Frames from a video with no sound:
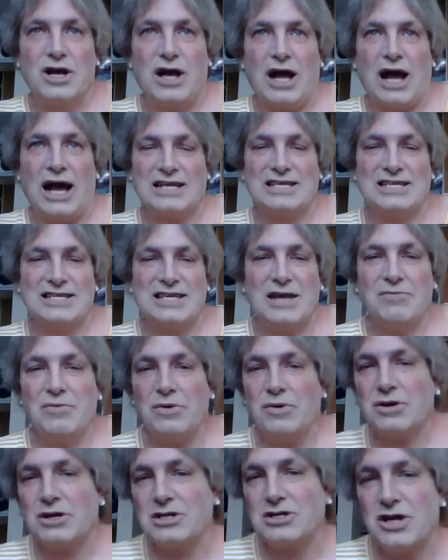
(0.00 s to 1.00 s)
I said
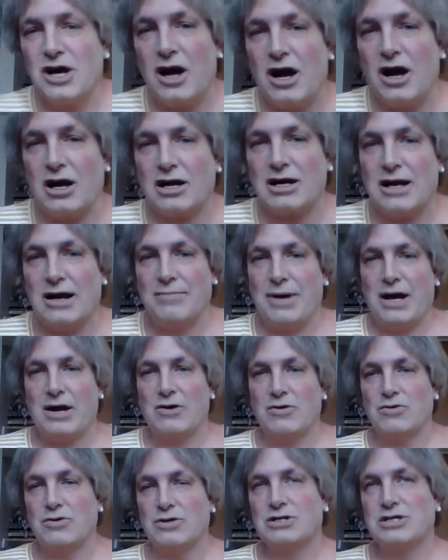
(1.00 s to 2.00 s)
we were going to talk
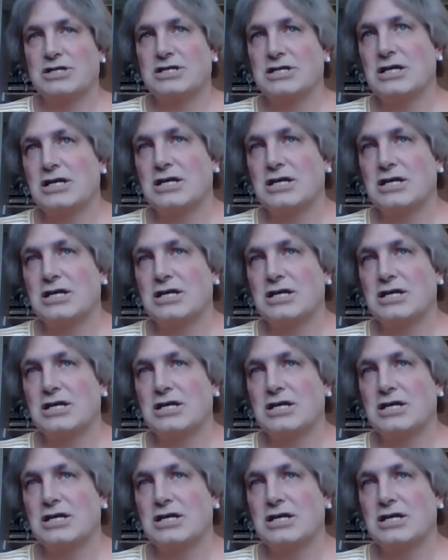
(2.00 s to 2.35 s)
about